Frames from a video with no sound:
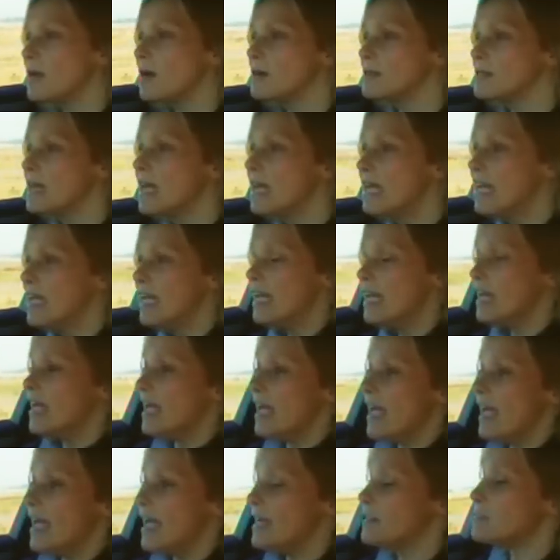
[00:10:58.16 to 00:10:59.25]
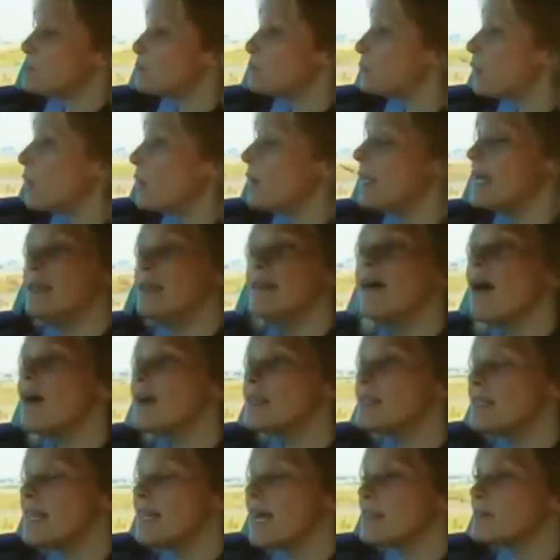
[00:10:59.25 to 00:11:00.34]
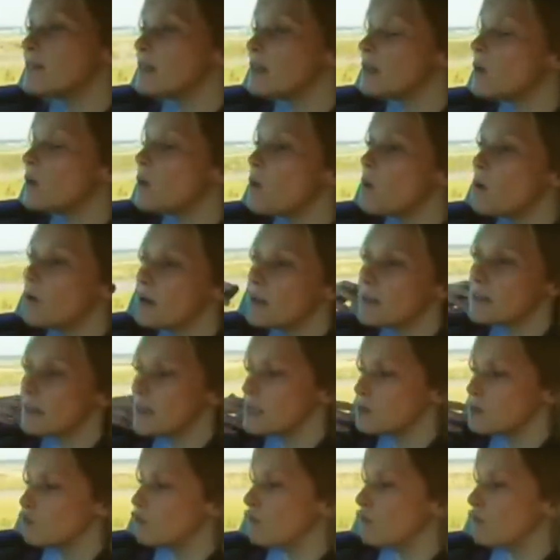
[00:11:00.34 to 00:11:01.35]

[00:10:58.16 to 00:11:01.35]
because it's pulling nicely out of the corners and it's